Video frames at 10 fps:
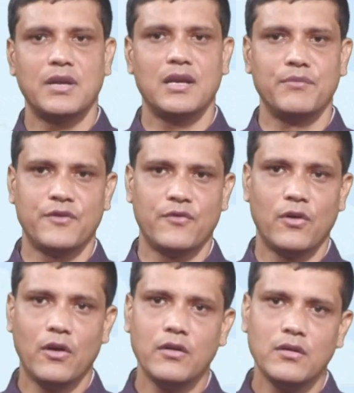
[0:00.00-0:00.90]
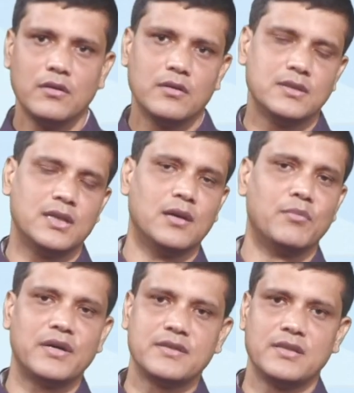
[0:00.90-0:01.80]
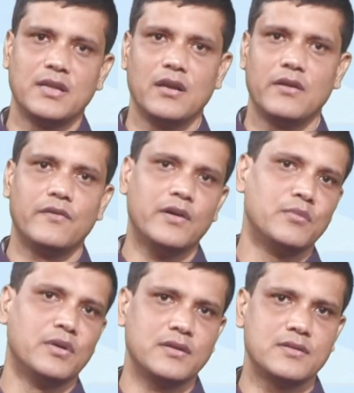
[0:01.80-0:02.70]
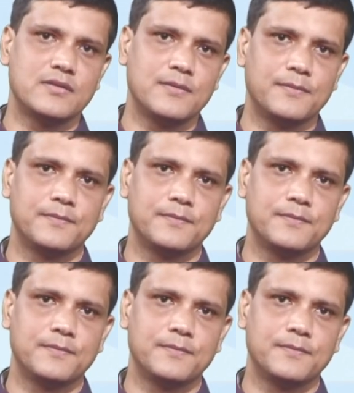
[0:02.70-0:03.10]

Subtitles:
limit for the marginal farmers.